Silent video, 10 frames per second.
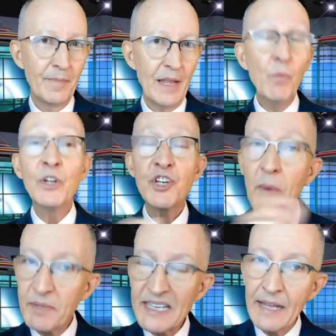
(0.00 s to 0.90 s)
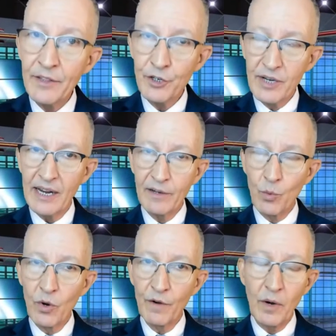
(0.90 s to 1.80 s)
And once you come up with 10 you're dying to
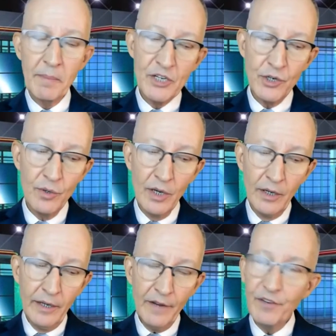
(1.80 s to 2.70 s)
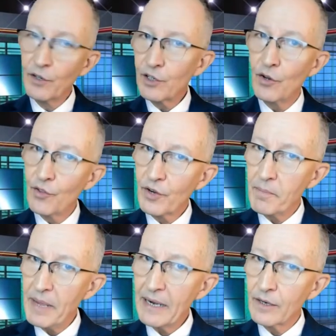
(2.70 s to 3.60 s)
work for, I bet you, if you look at all their
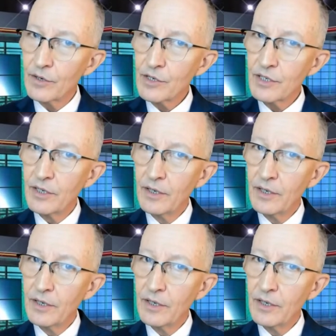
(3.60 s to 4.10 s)
competitors,